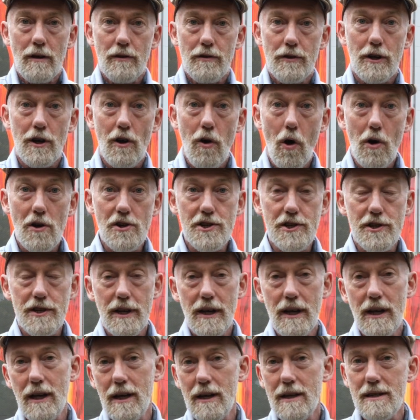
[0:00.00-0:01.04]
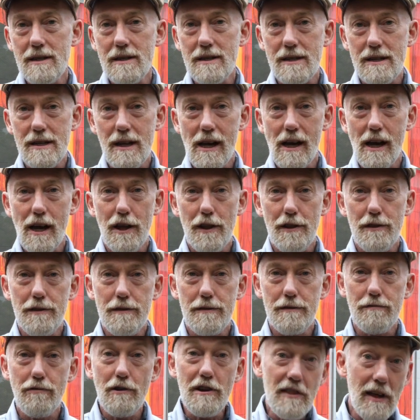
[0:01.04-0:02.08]
The cost is
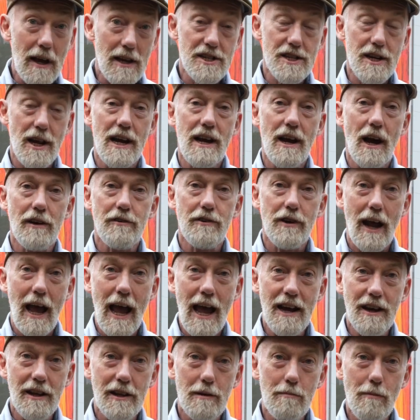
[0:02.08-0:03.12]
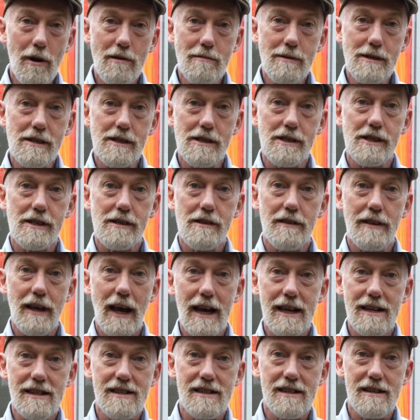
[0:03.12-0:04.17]
3,800 yen at the moment.
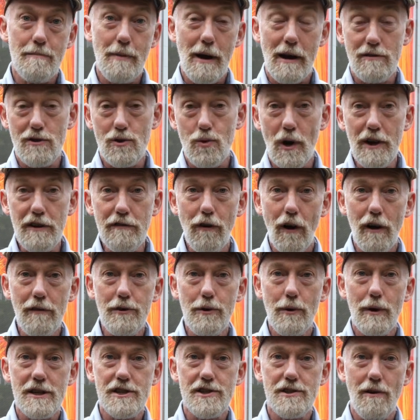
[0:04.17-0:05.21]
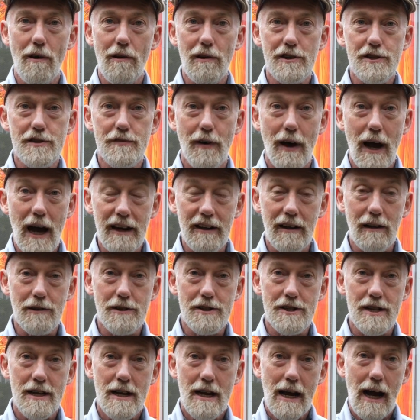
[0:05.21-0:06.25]
That's about $25 for
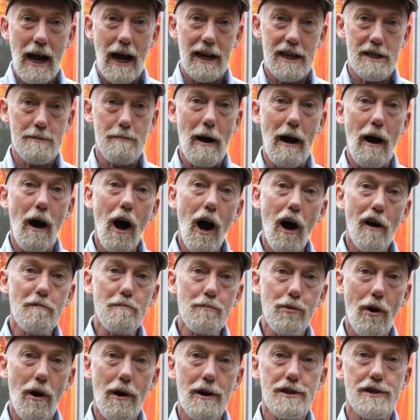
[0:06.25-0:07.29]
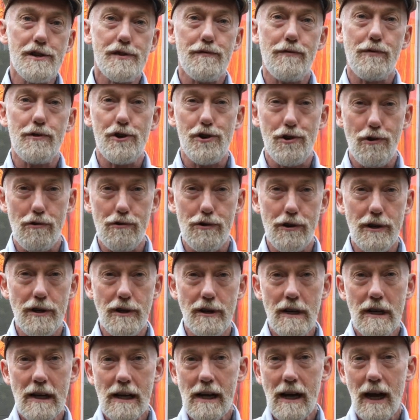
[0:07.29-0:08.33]
adults, and it's about half price for
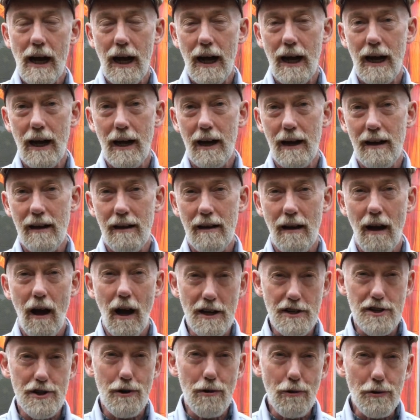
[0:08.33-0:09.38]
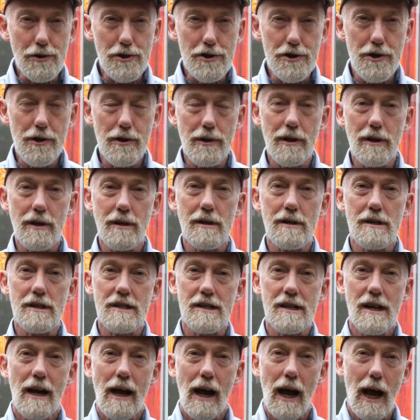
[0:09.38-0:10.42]
children, high school
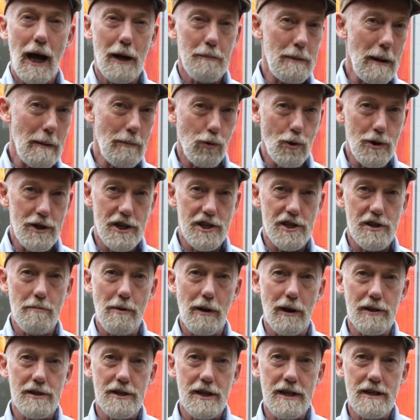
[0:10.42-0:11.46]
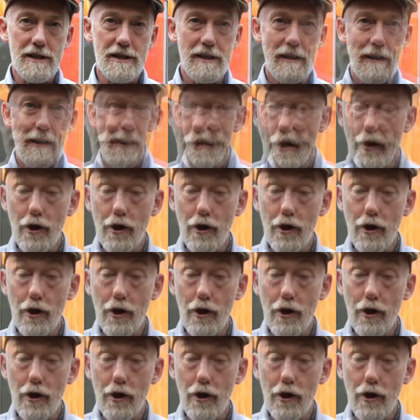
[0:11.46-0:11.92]
students and people with disabilities.